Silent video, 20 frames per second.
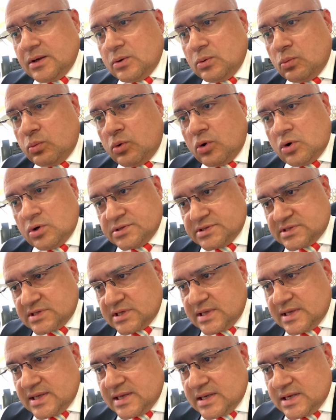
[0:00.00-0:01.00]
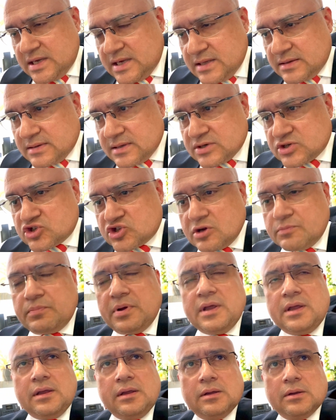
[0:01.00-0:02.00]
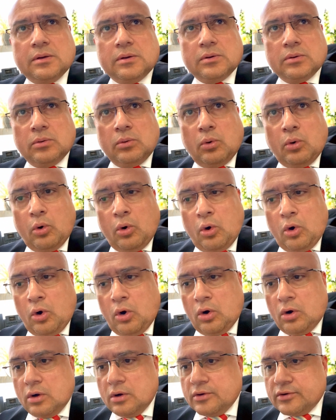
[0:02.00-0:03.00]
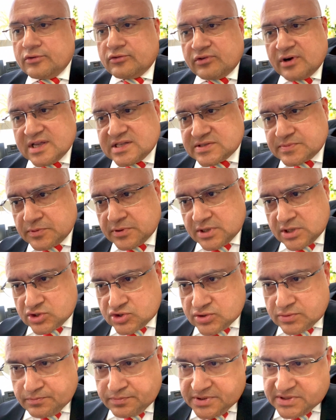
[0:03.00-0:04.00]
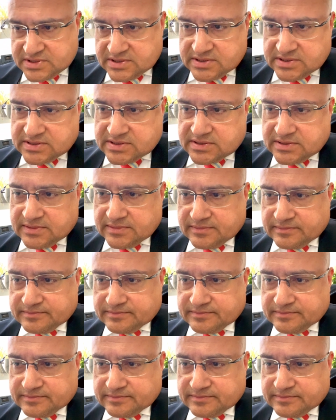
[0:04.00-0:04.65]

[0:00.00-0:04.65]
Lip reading: was either shipping or transportation business.